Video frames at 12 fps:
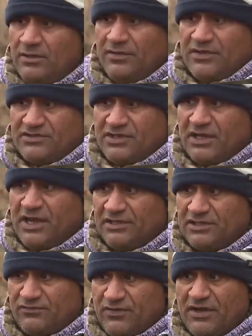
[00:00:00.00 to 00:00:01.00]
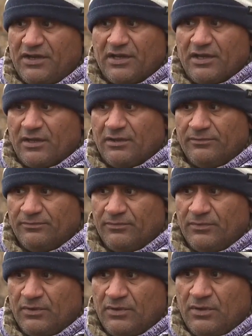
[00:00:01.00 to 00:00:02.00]
The steelhead is very, uh,
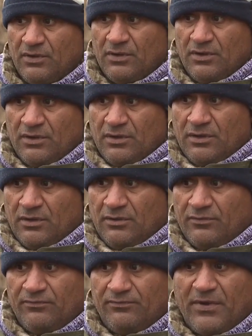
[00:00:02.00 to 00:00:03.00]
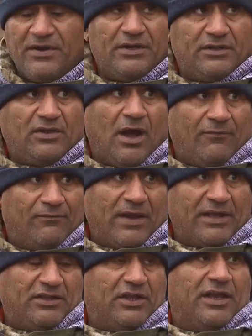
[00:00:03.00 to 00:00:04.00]
very tough,
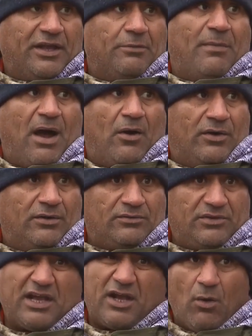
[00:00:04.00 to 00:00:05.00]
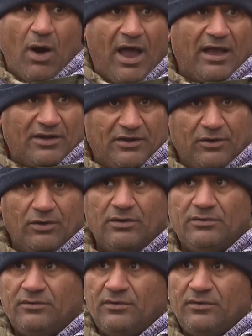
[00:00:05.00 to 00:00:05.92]
like to get them out. Take a while, you know.